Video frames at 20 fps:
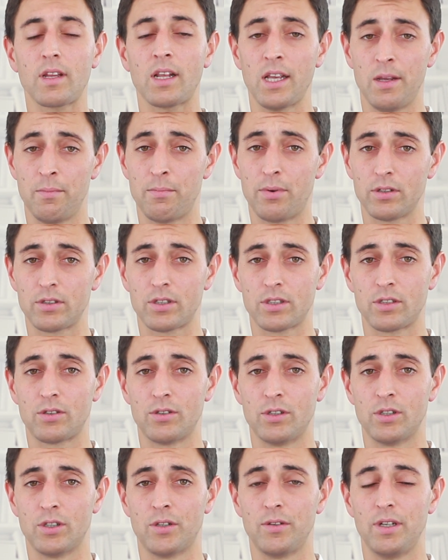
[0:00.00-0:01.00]
Important
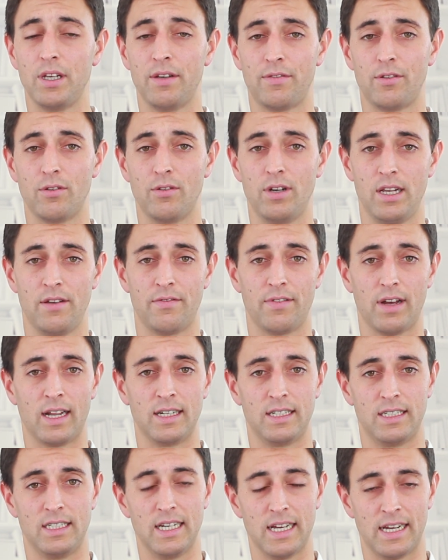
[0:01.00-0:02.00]
to know, if you leave
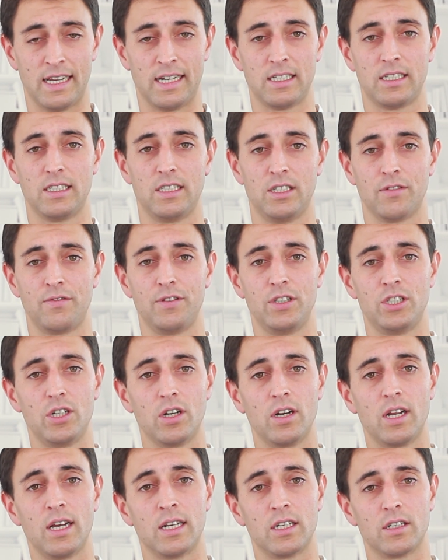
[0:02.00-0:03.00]
at the end, the
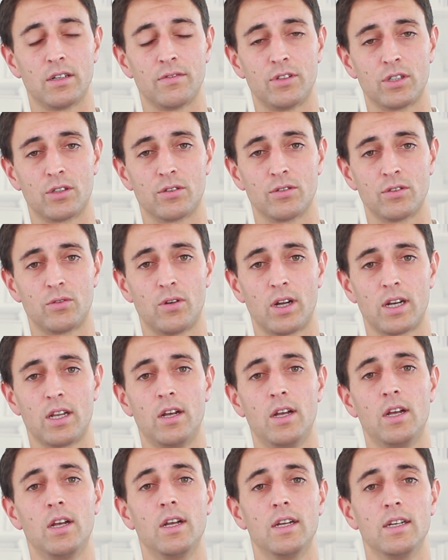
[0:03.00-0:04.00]
official end of the contract,
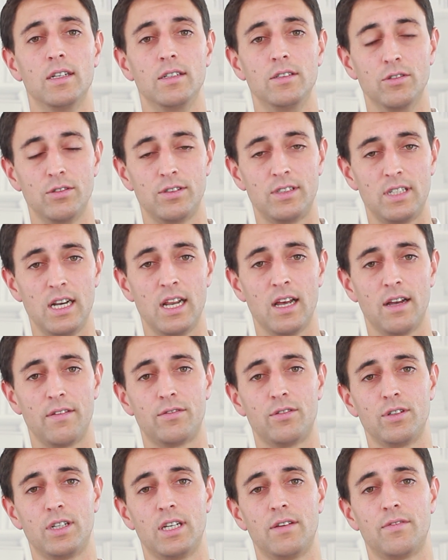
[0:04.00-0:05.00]
you still
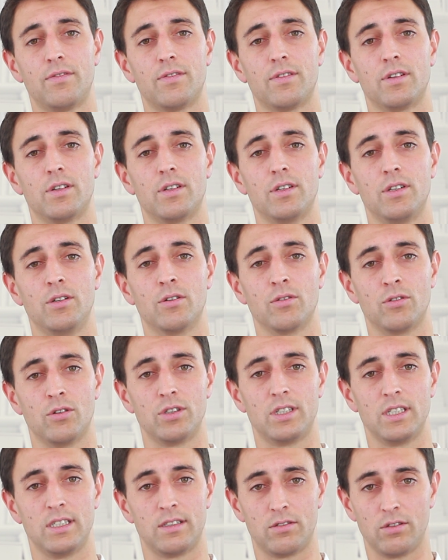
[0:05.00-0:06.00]
have to give your
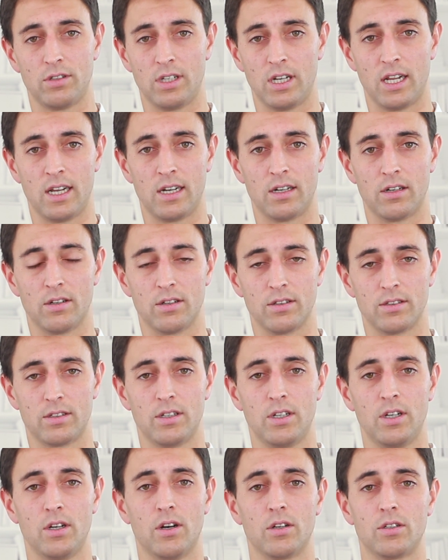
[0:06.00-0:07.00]
notice to the landlord.
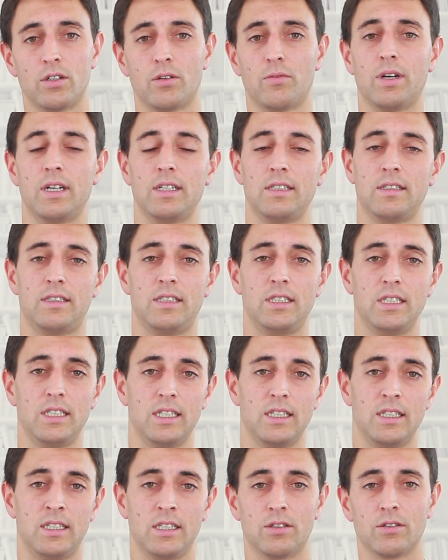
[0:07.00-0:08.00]
Otherwise,
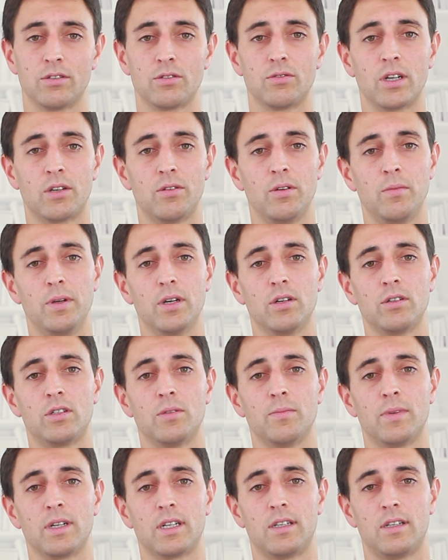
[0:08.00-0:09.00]
the contract will be
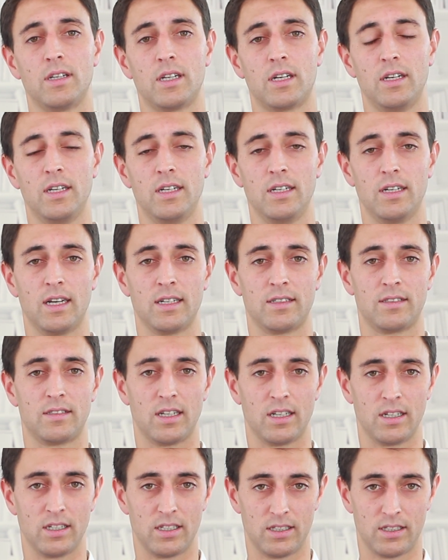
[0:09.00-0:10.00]
automatically
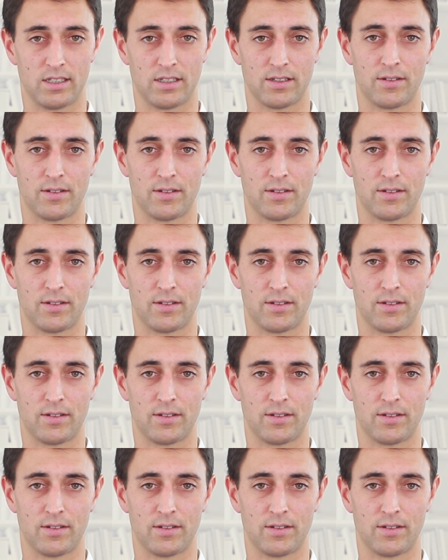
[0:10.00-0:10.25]
extended.